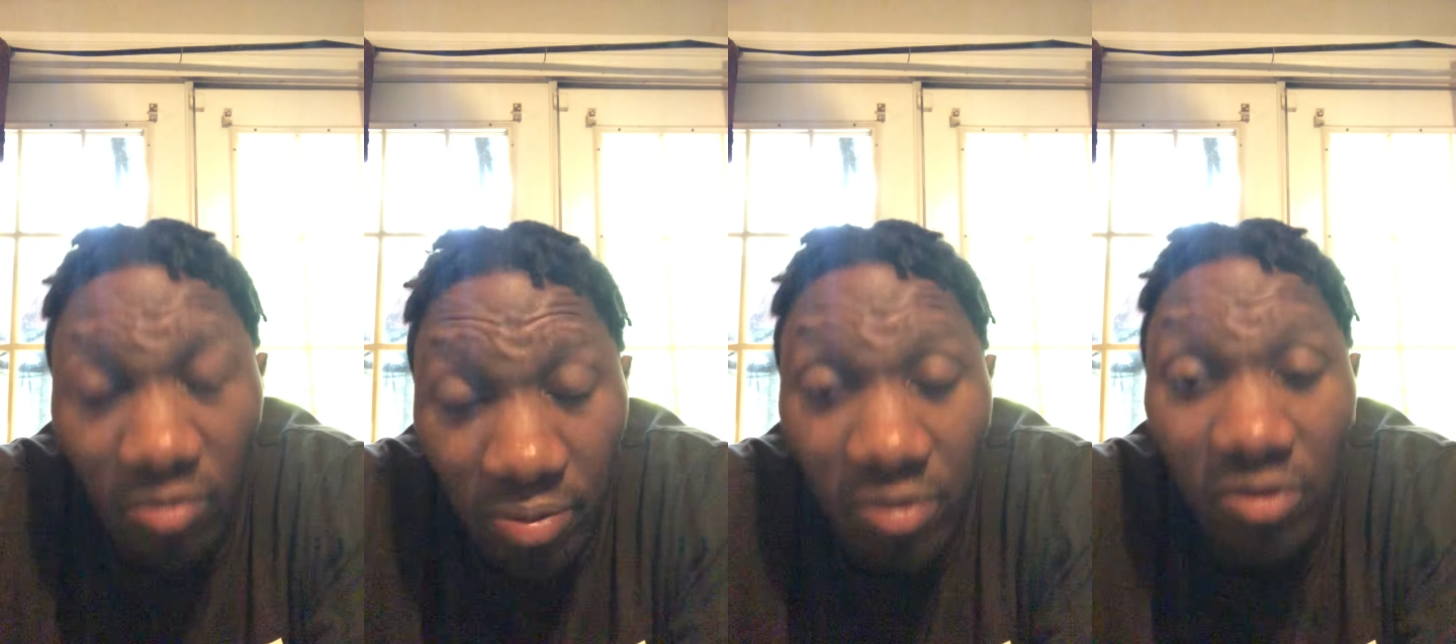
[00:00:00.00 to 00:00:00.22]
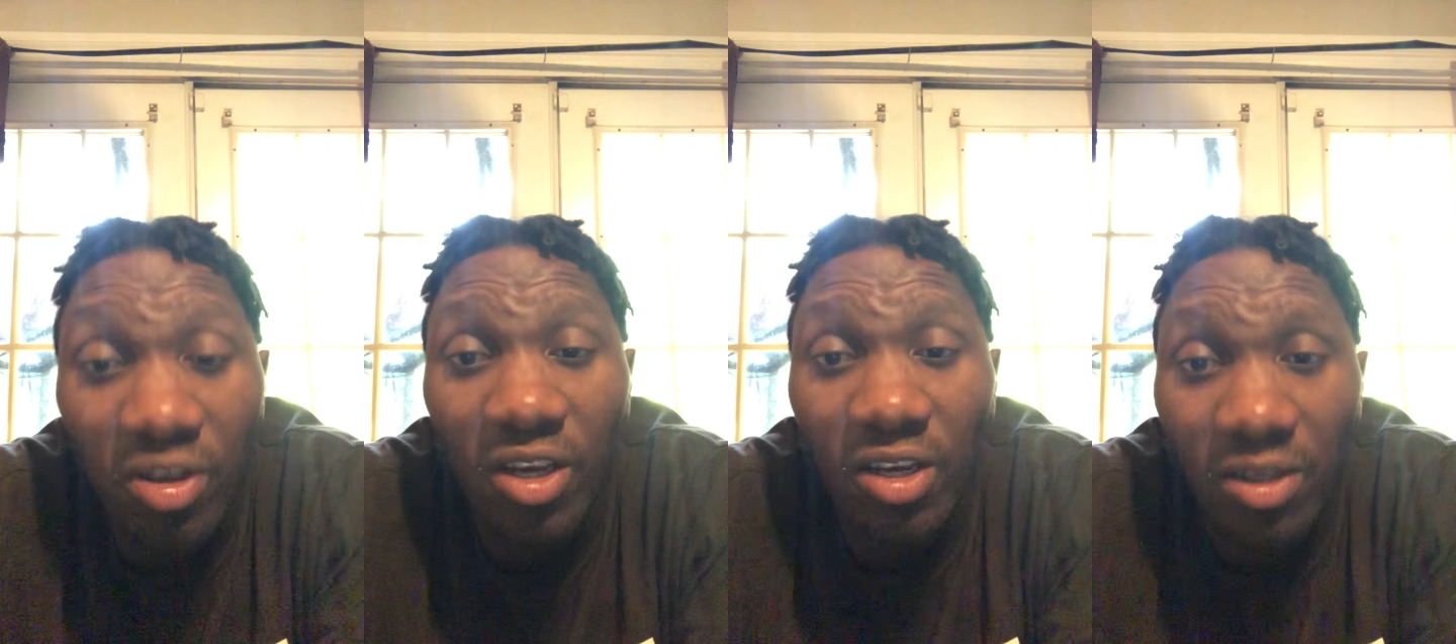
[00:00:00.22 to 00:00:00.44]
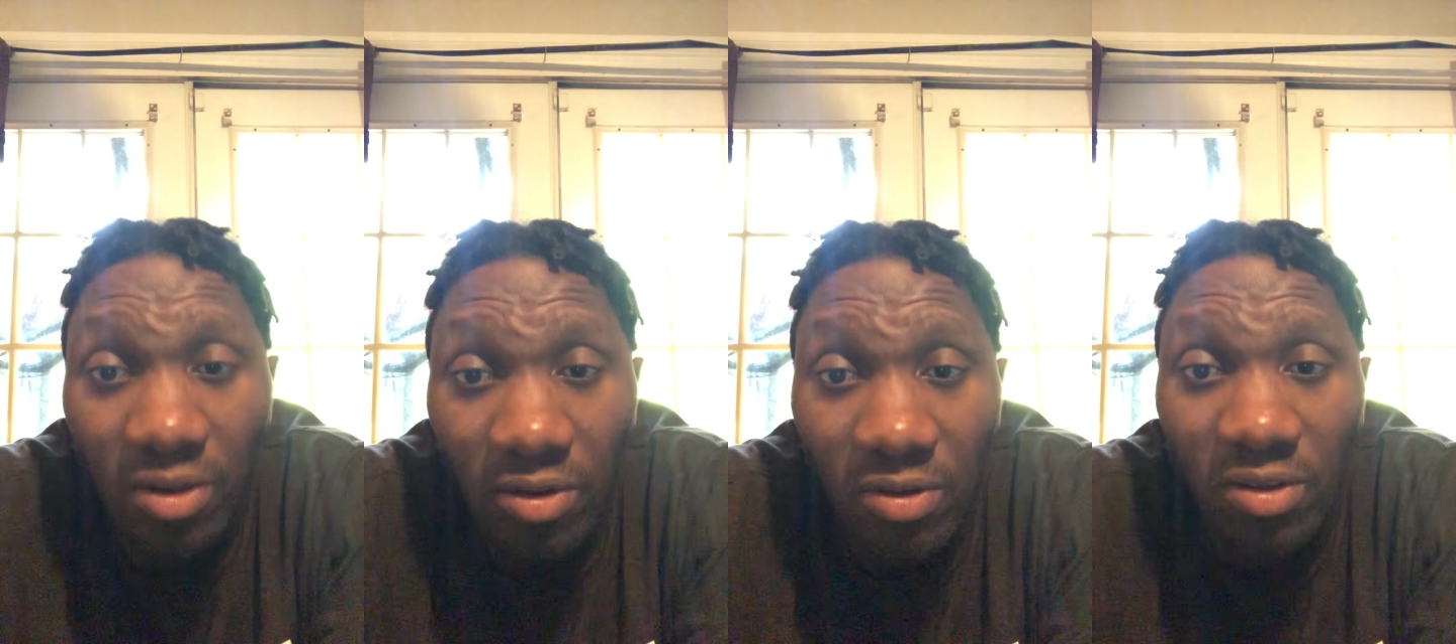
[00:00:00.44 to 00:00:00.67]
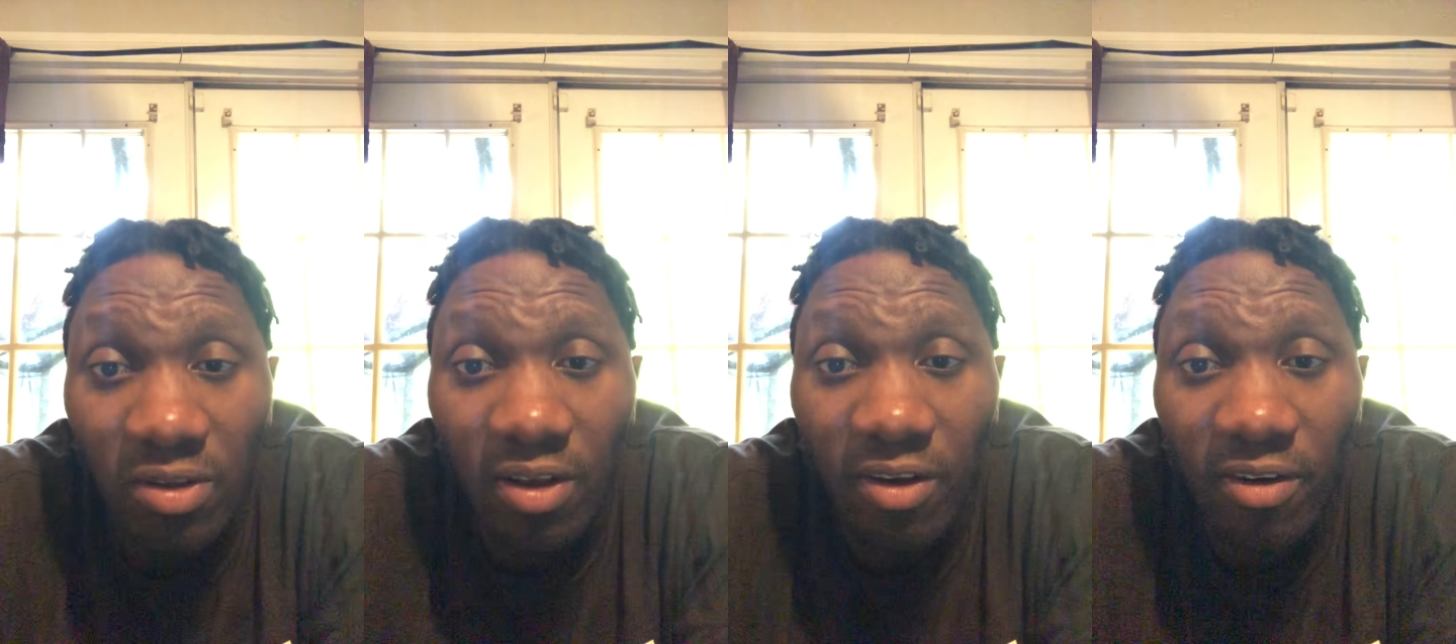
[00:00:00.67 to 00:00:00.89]
protect
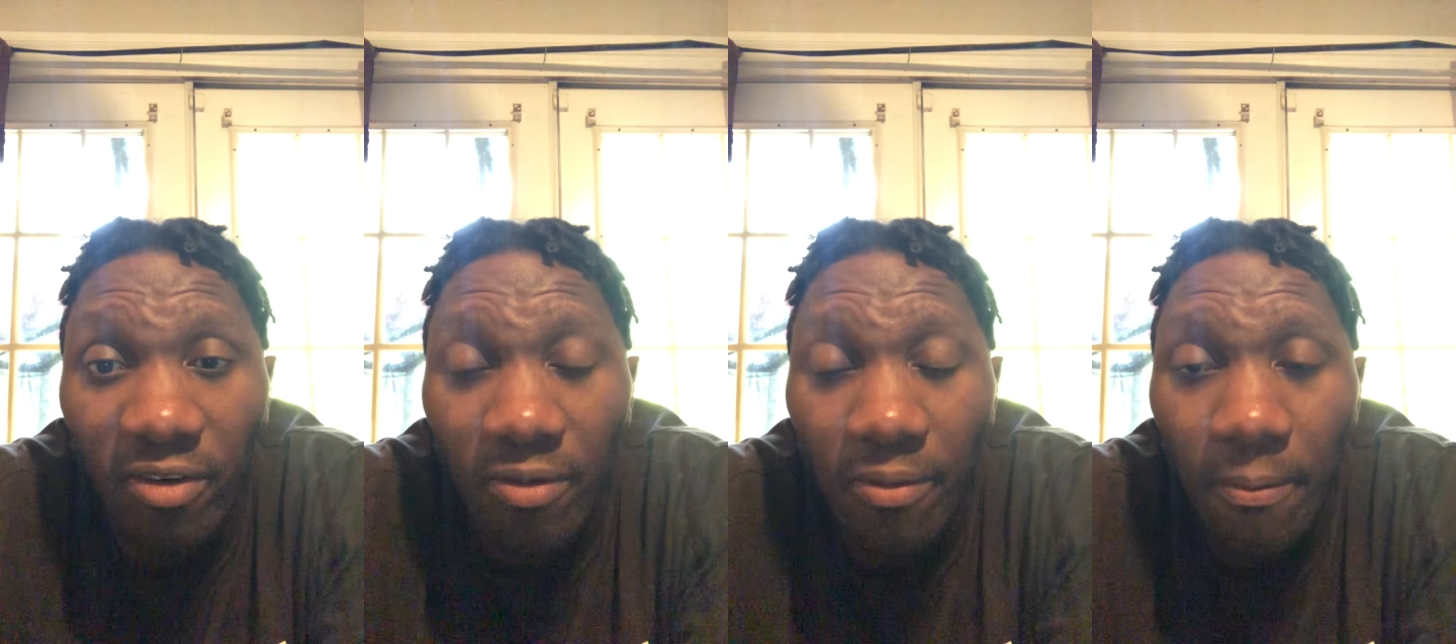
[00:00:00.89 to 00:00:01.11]
yourself.